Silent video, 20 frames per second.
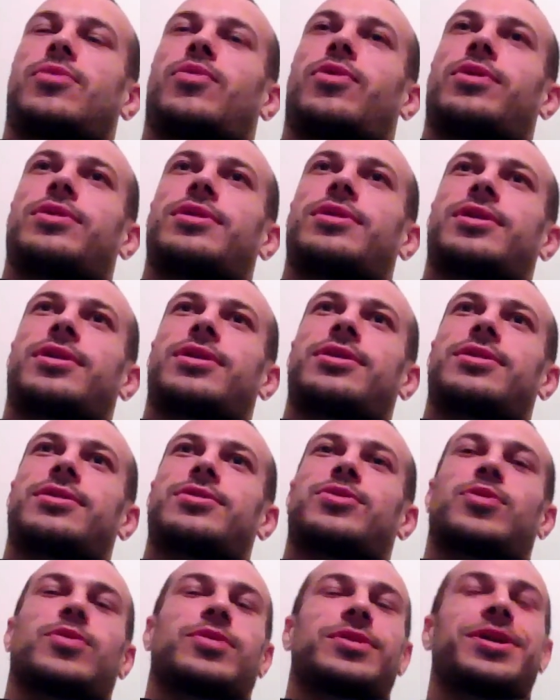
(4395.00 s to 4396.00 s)
What
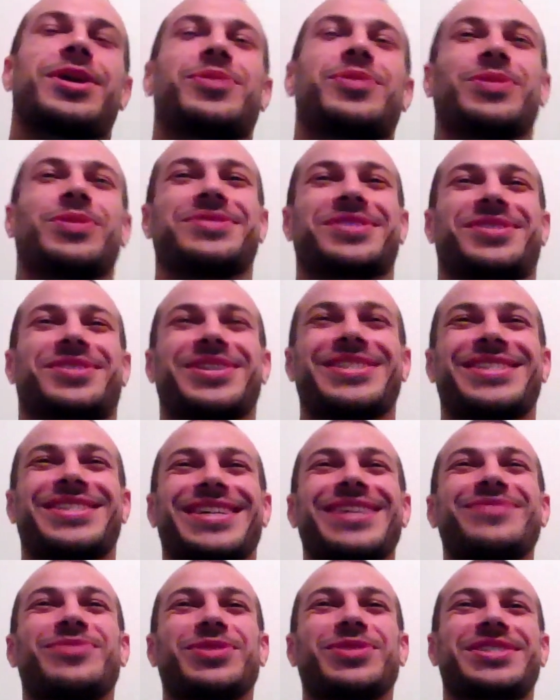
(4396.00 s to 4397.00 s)
was the
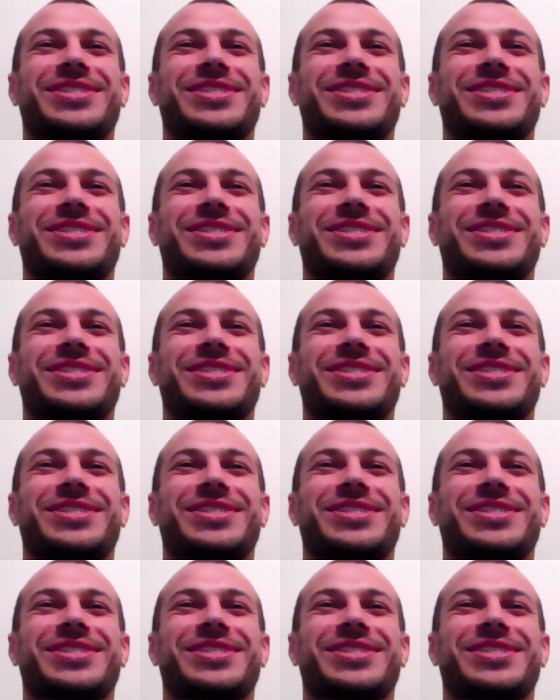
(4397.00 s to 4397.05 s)
question again?